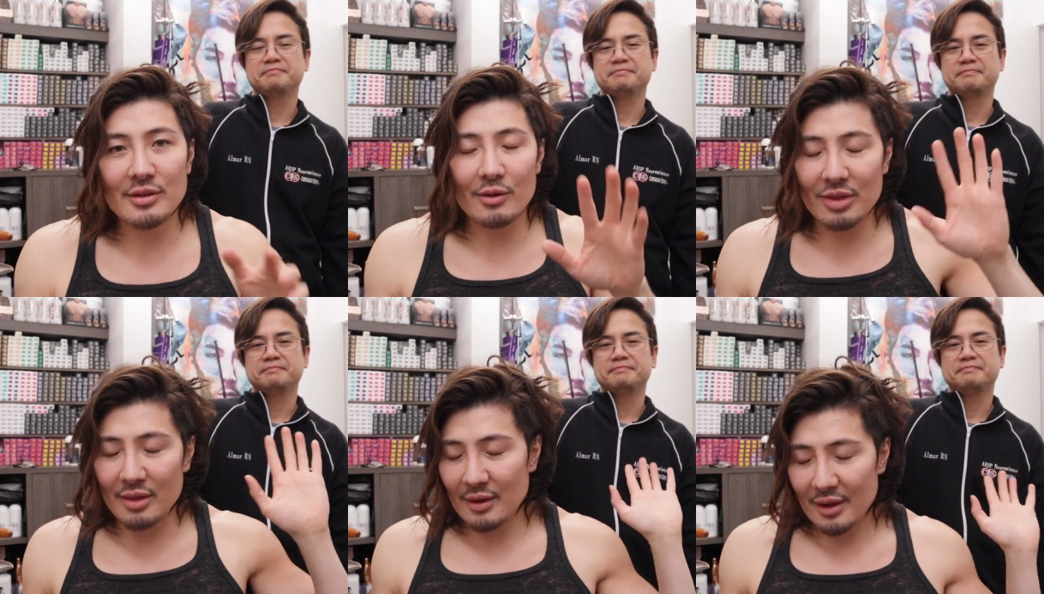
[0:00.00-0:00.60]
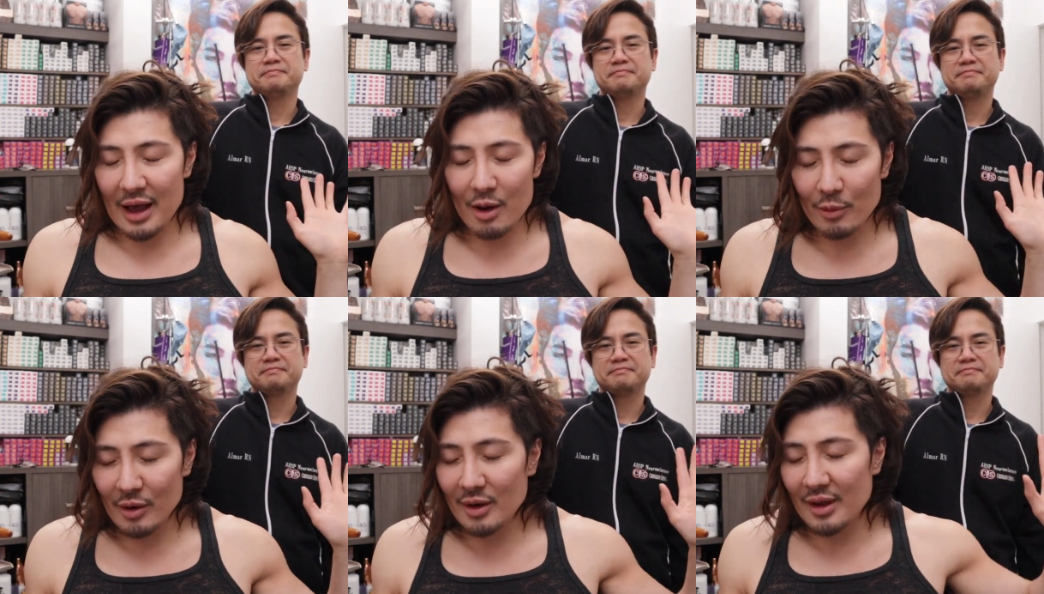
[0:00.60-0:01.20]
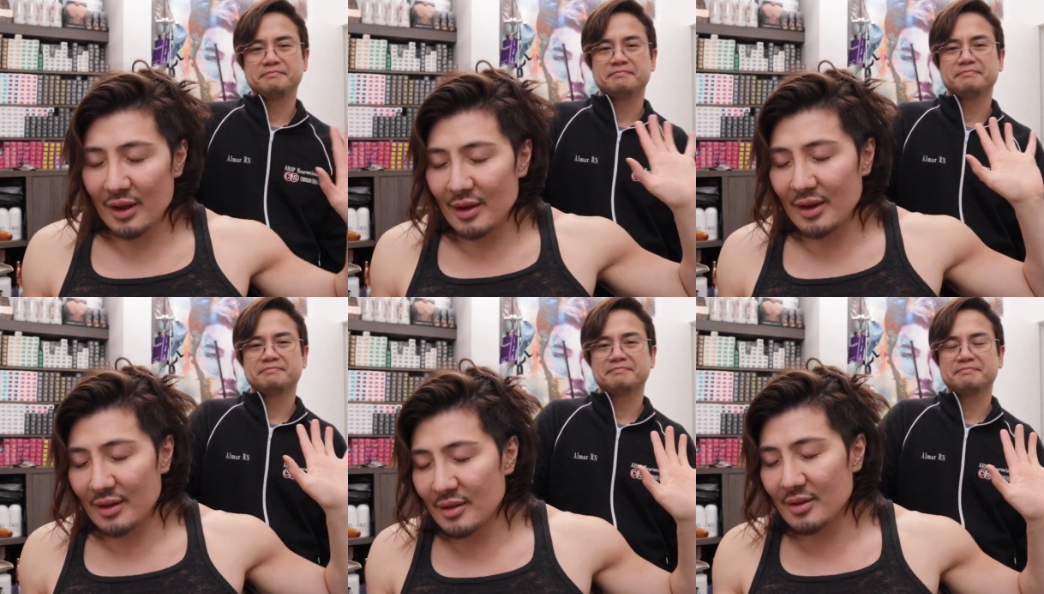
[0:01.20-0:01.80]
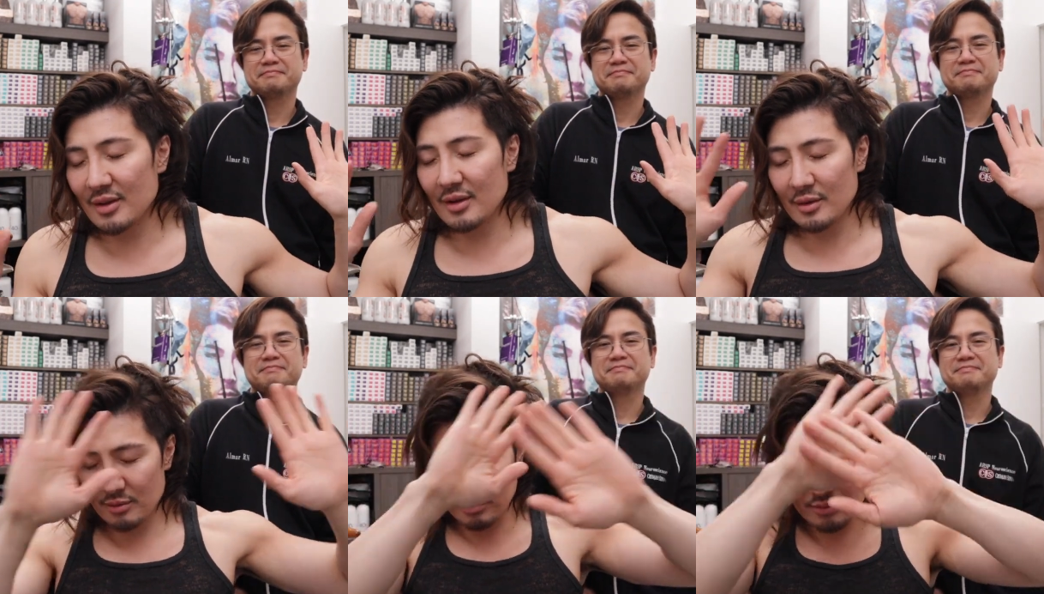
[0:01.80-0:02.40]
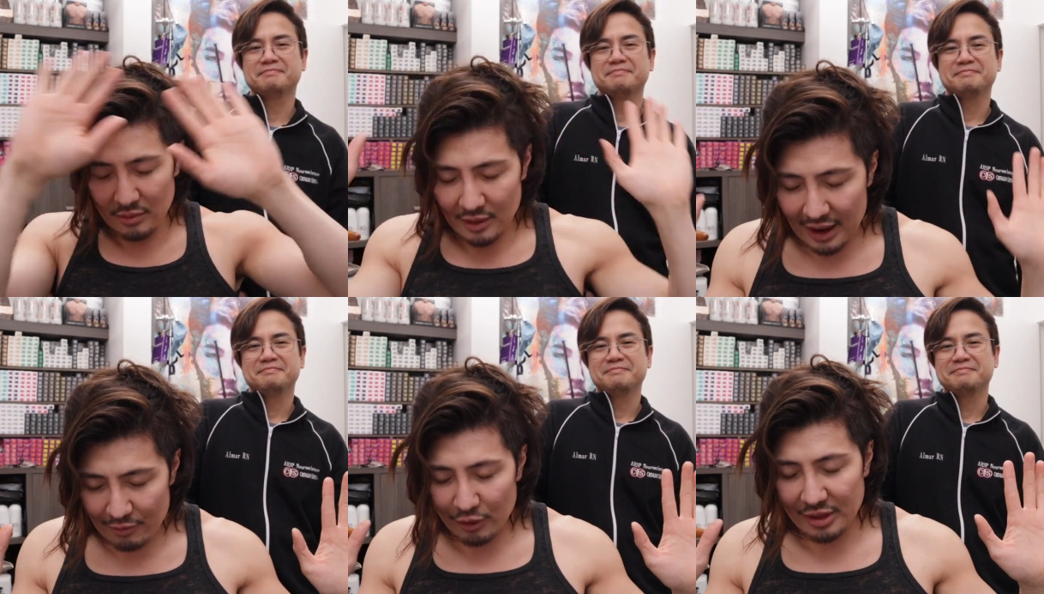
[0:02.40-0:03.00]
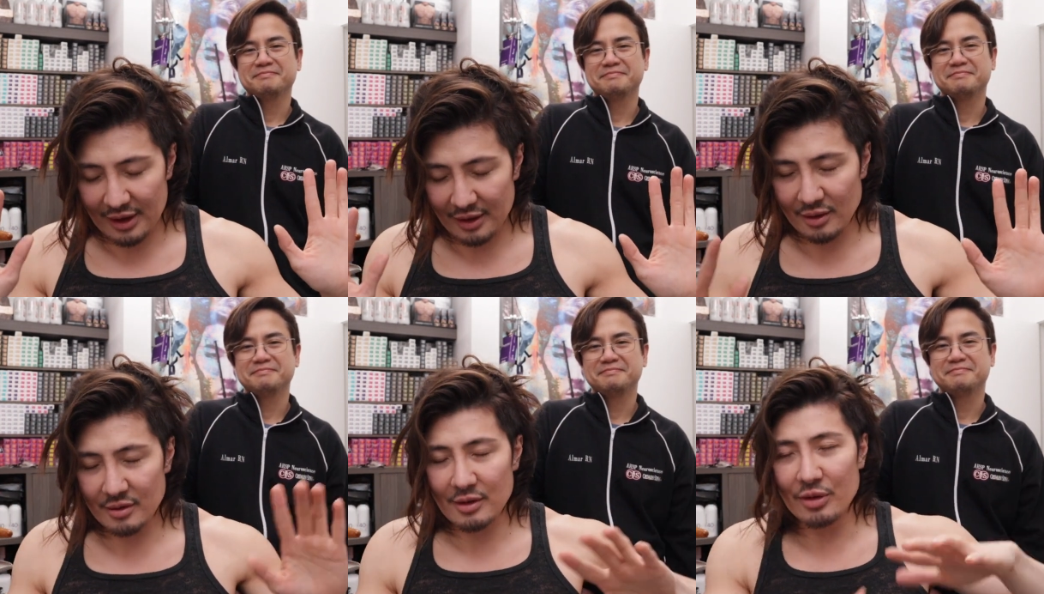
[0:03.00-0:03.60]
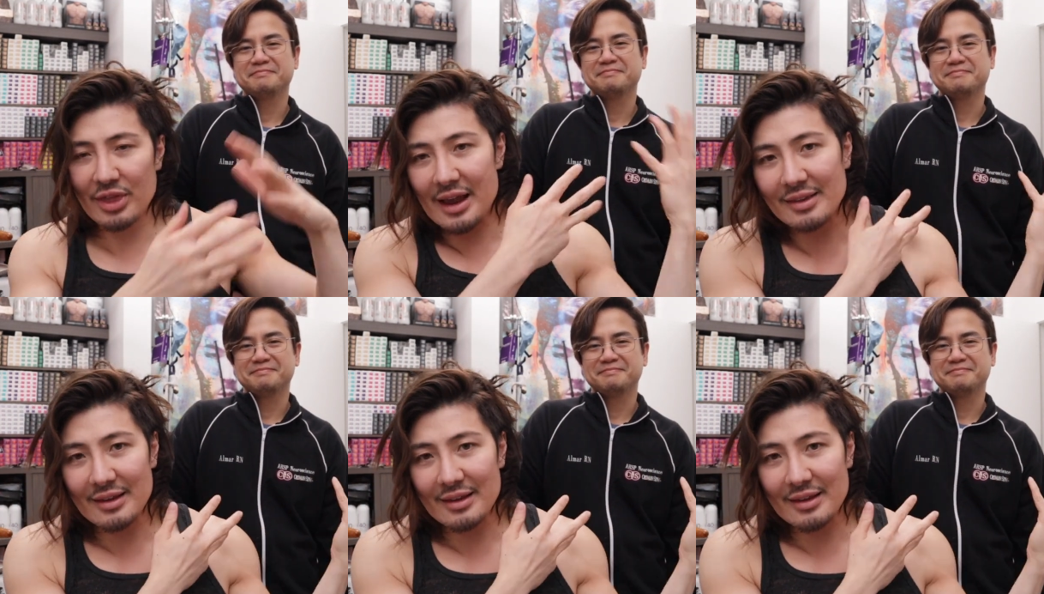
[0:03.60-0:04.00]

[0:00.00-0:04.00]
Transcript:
Speaker 1: So Almar, he is everything. So thank